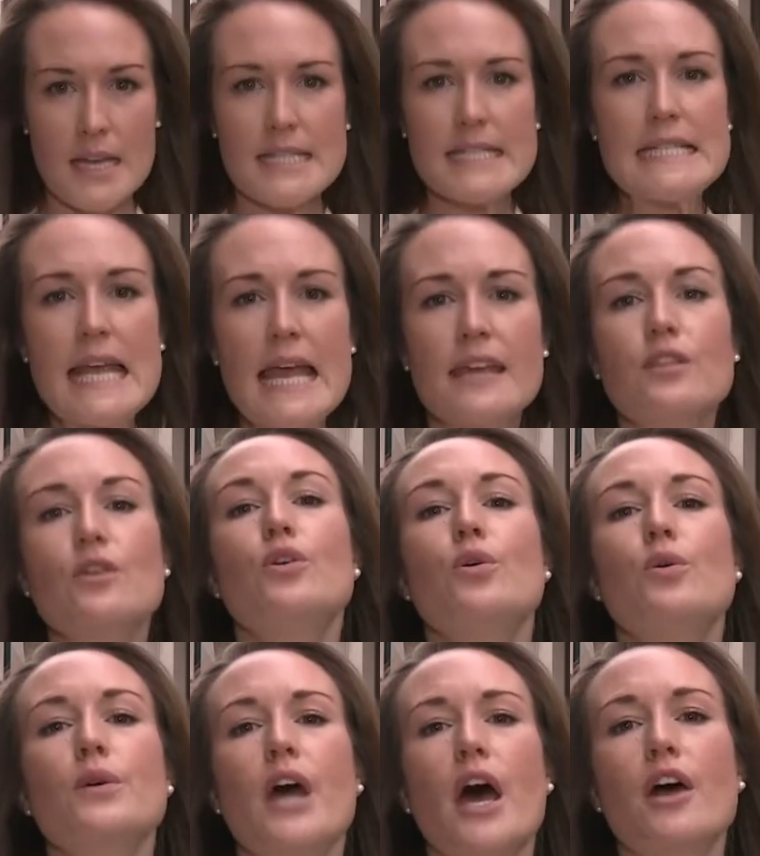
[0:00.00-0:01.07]
Today, the
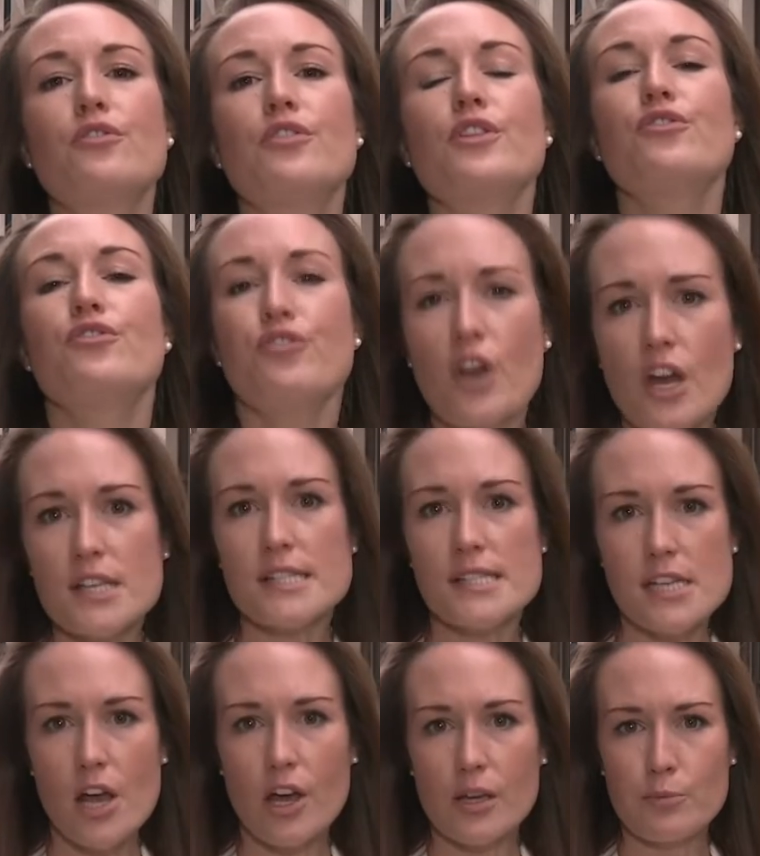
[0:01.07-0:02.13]
court heard for the first
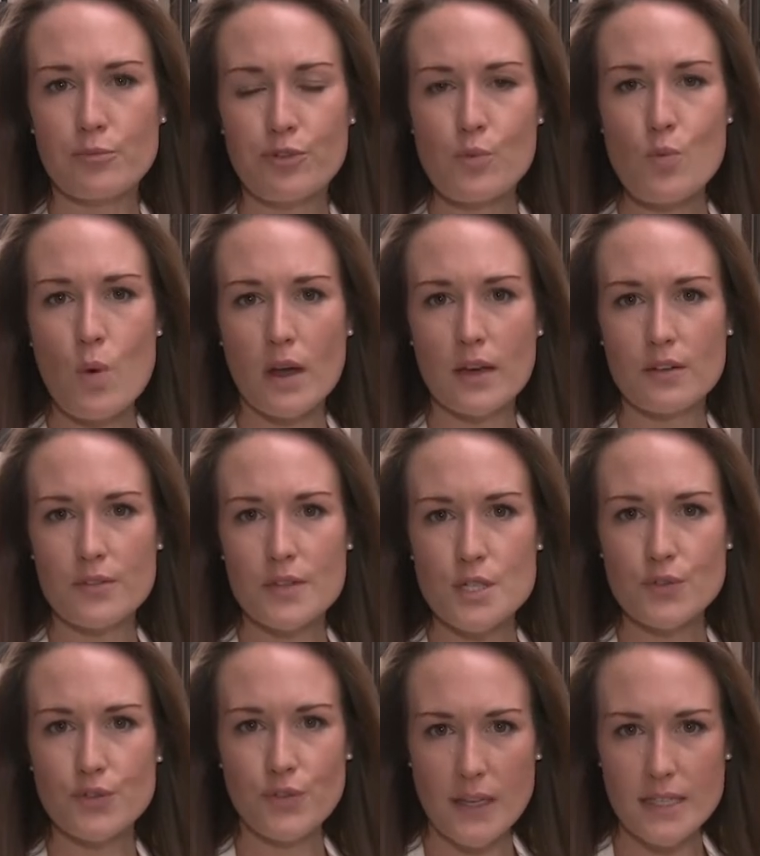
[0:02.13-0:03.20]
time from one of the
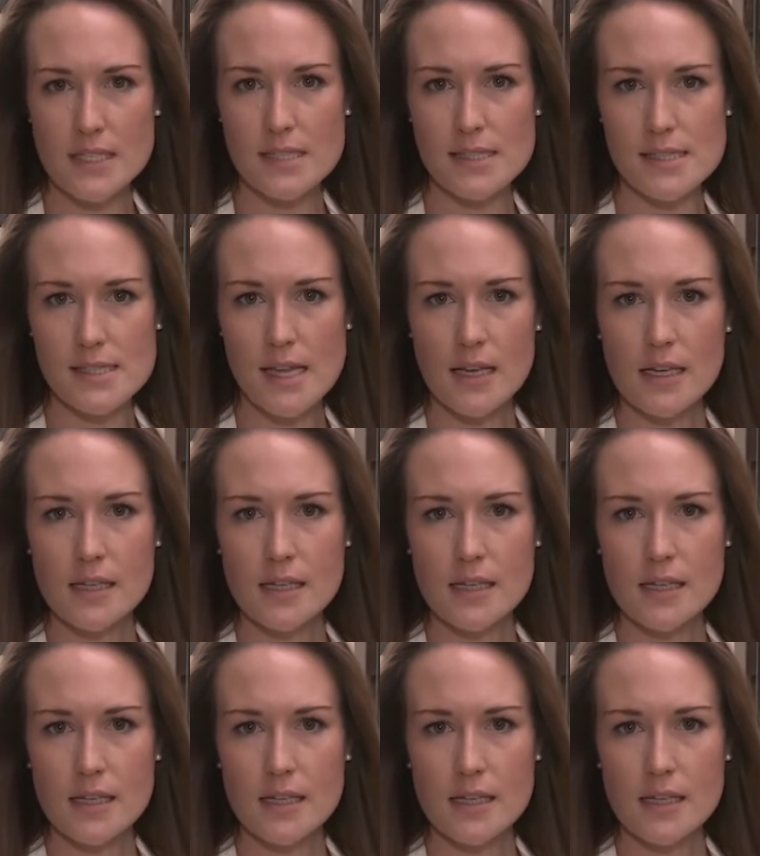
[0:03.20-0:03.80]
defendants.